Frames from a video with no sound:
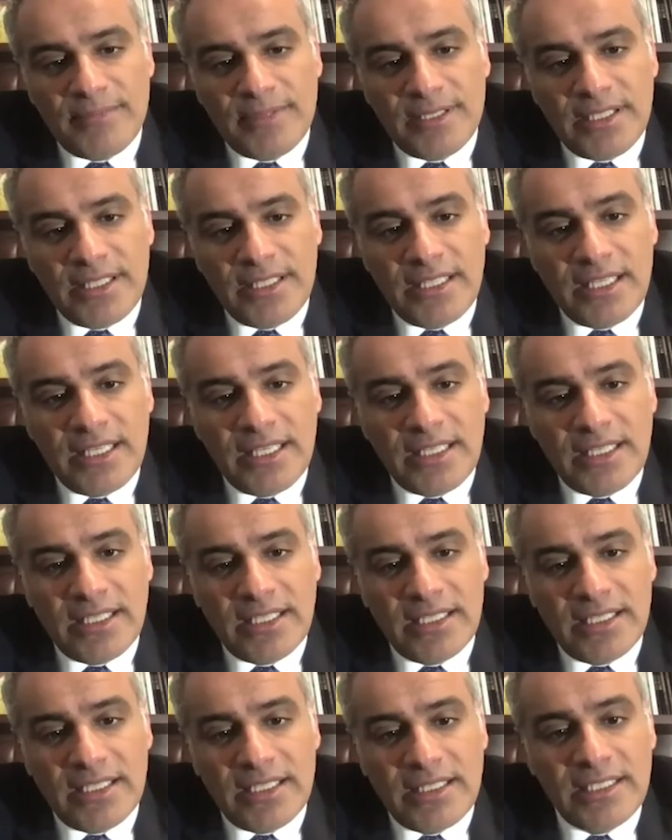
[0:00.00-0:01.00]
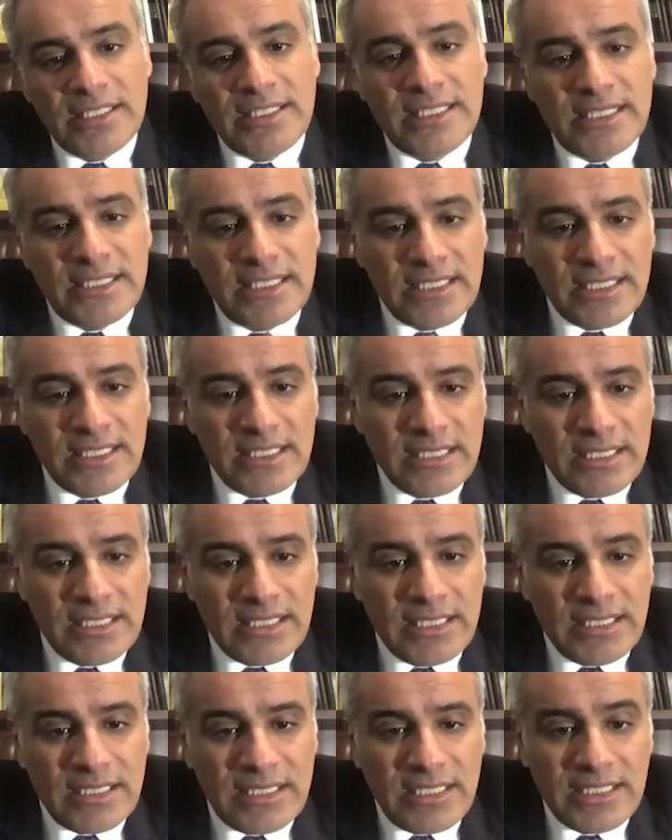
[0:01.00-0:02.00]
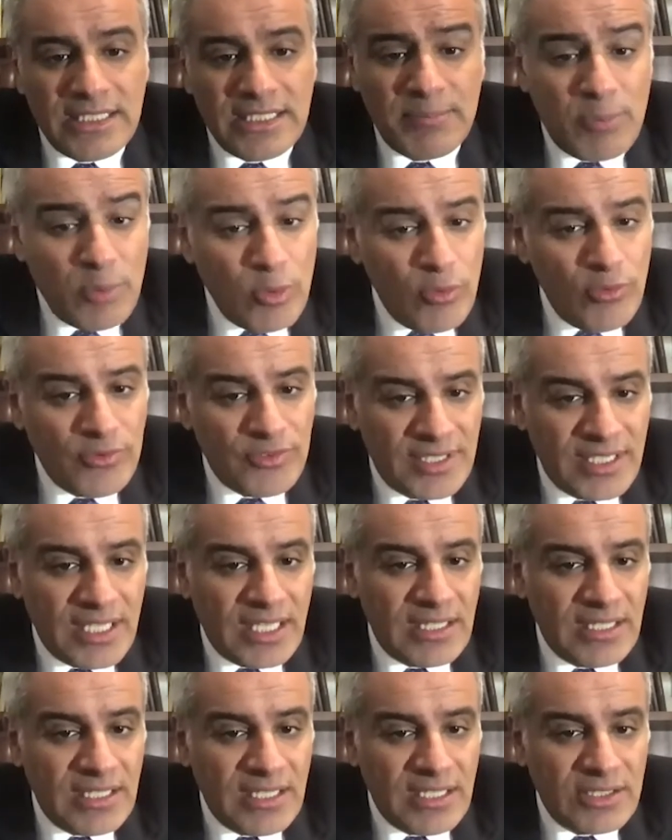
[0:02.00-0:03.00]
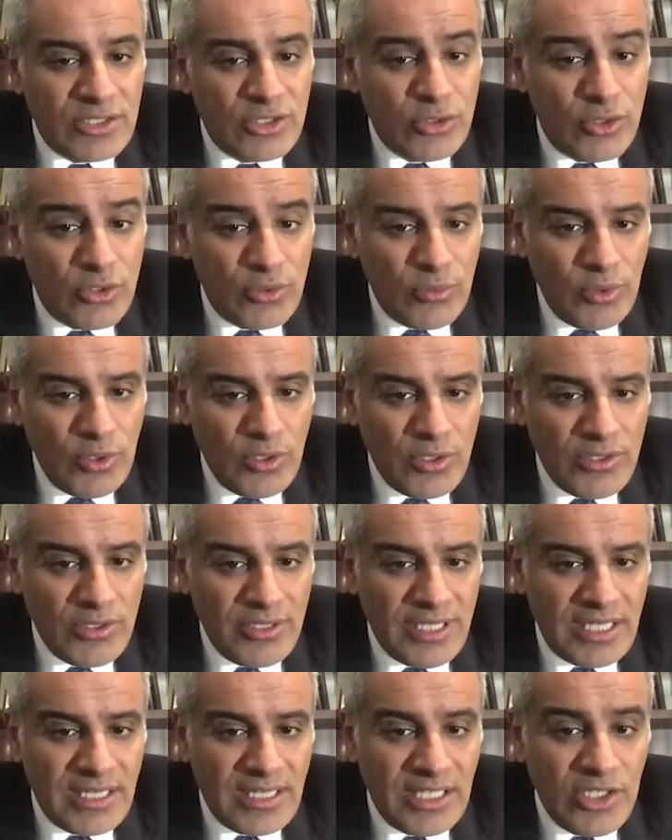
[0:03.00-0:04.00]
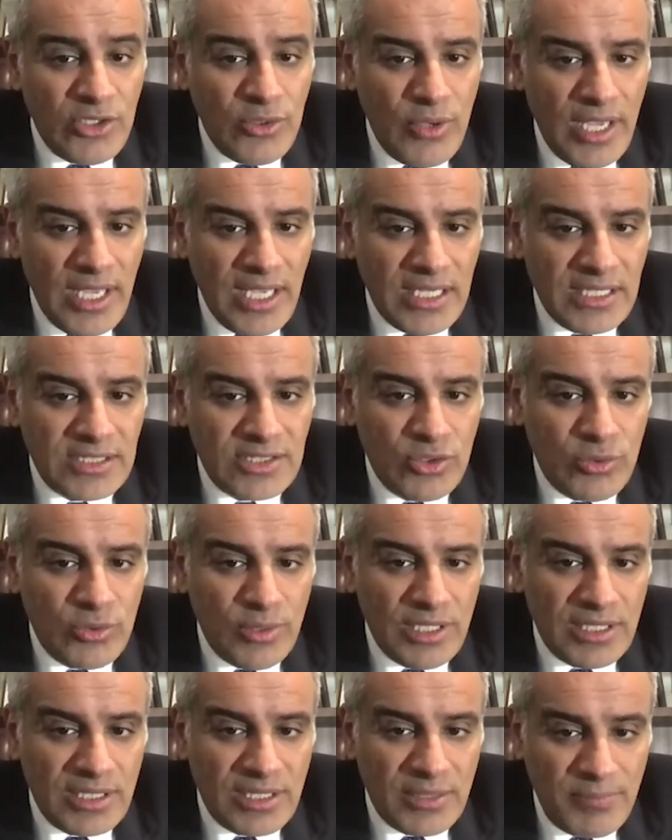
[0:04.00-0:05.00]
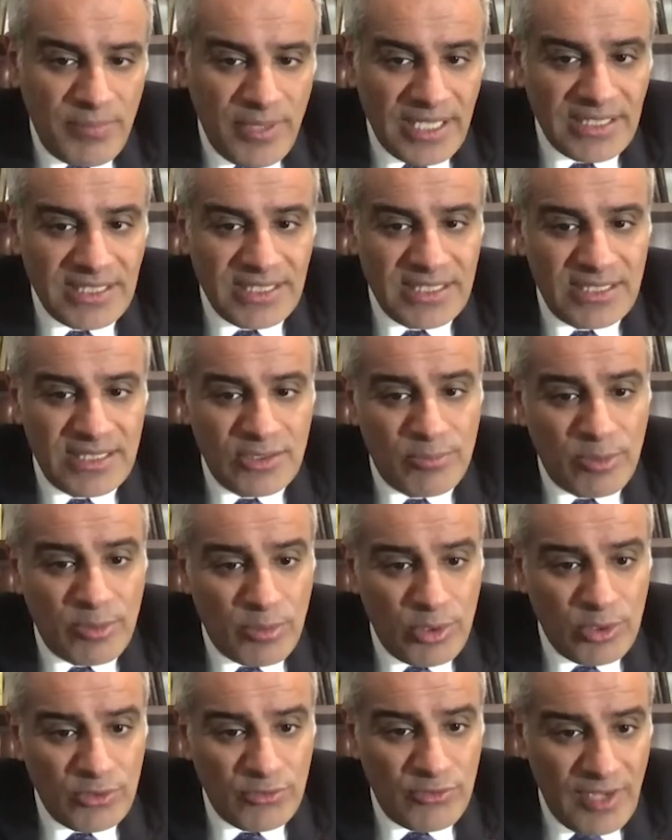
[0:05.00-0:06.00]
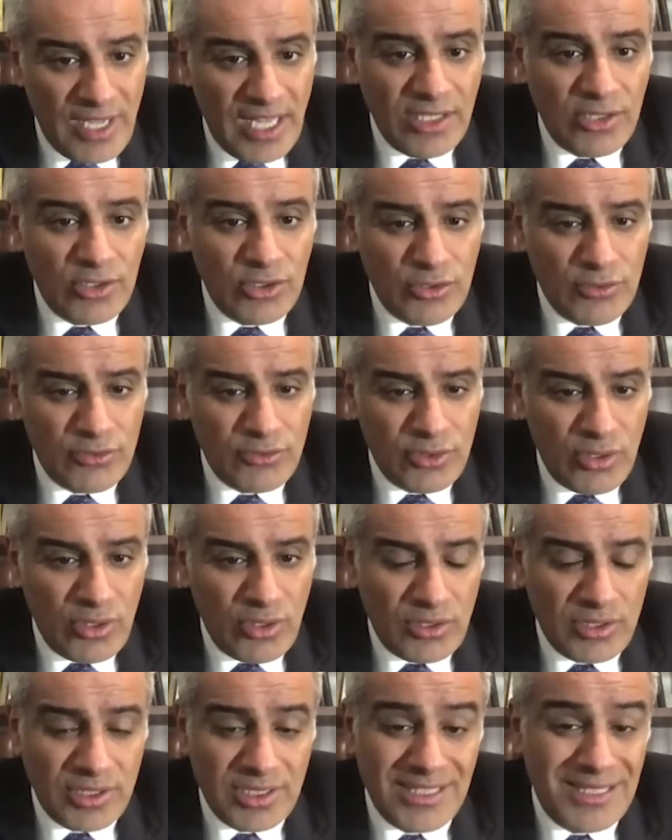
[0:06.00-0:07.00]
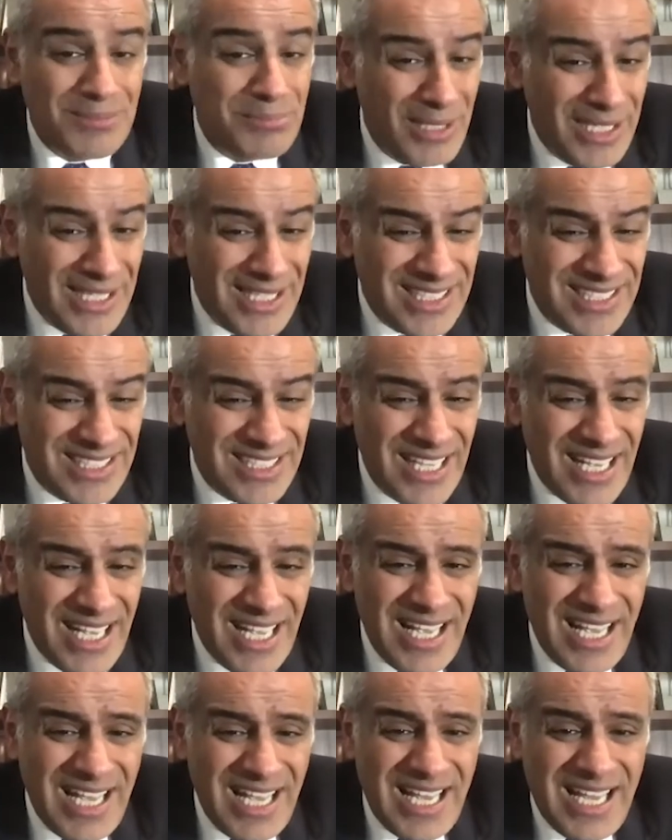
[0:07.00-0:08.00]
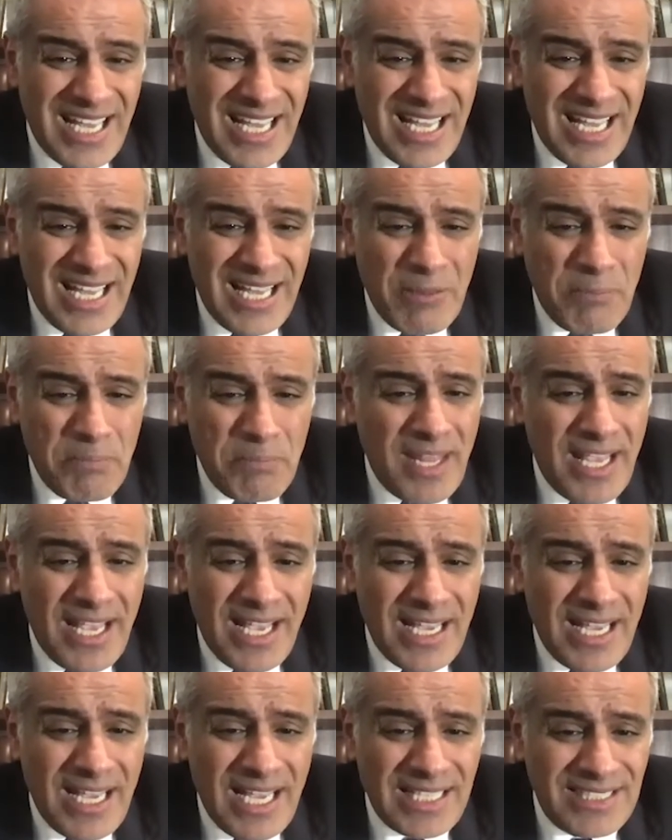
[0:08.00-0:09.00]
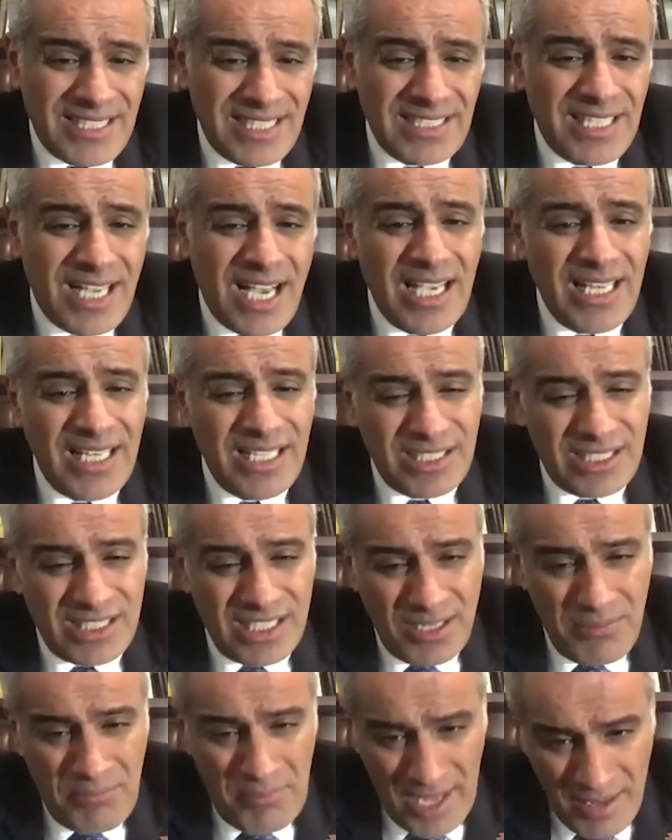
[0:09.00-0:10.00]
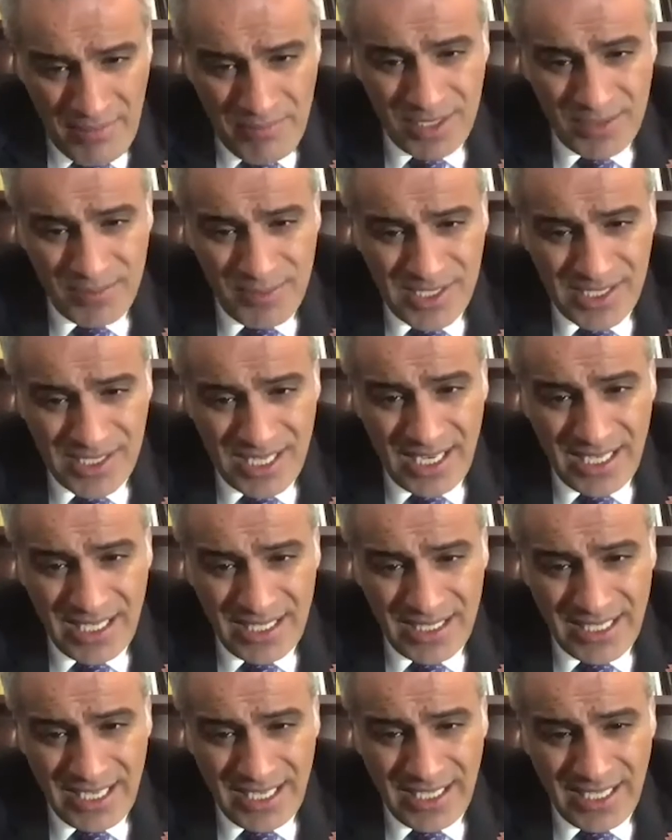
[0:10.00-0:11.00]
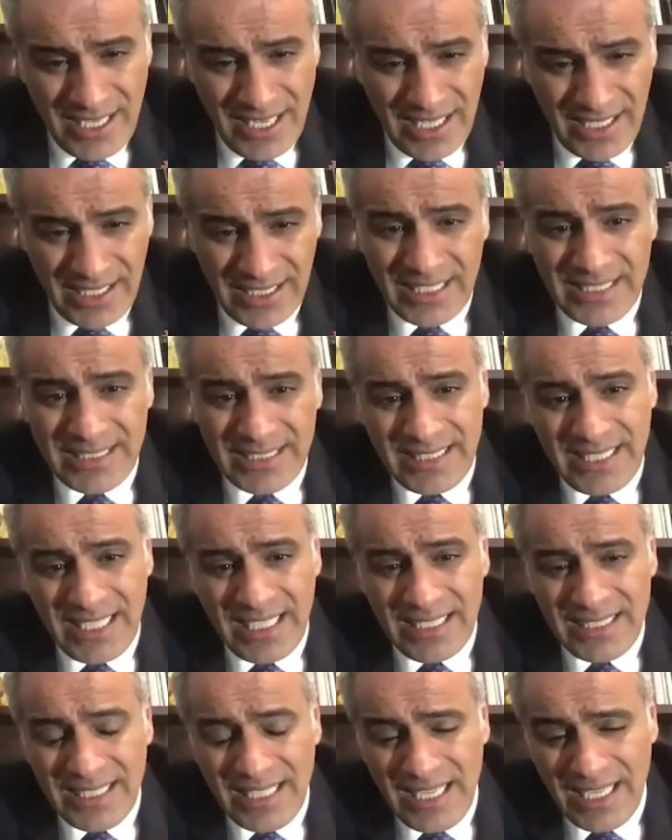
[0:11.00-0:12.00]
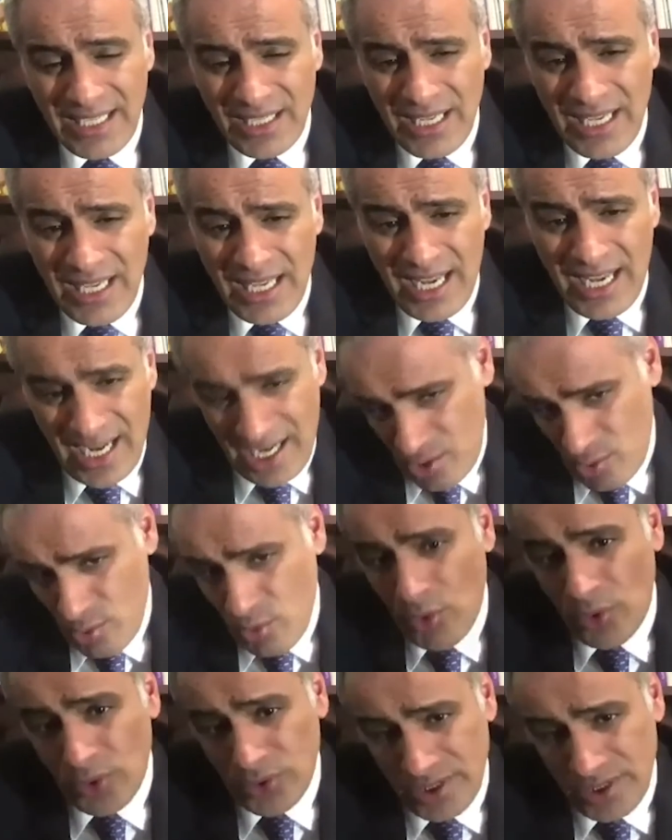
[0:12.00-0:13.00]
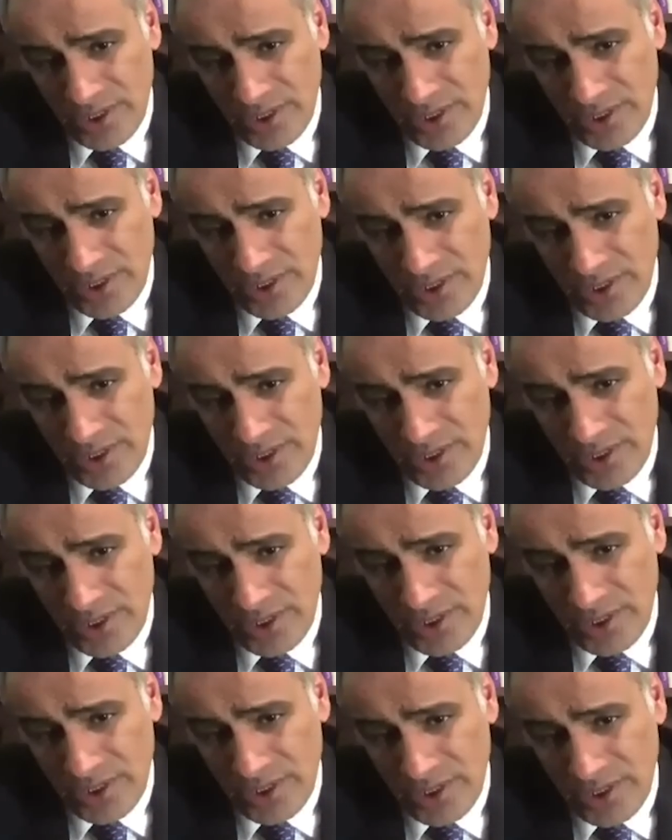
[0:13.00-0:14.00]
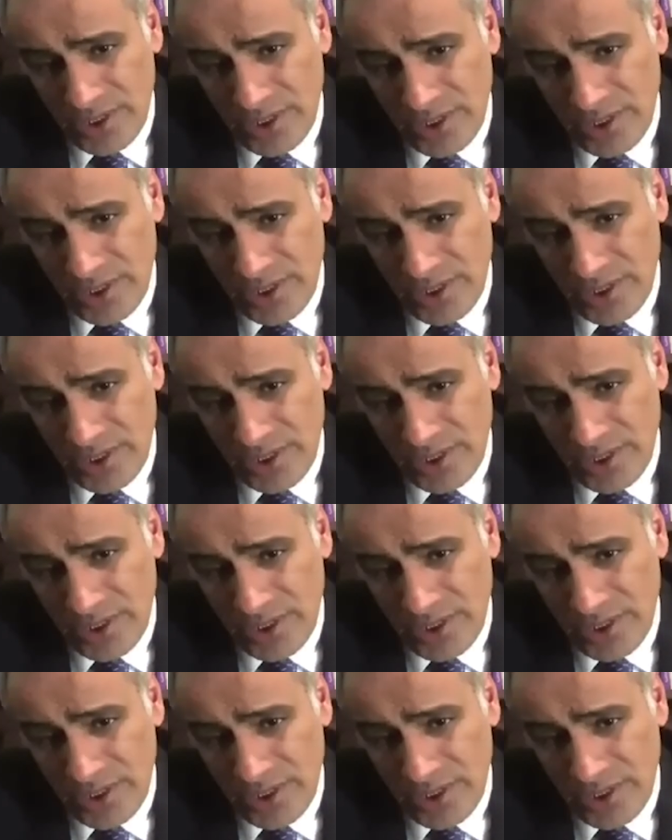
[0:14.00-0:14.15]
This proves that to the world that the UAE is doing the best to promote values of tolerance, peace. As His Highness Sheikh Mohammed bin Zayed Al Nahyan said, and I quote, "UAE is a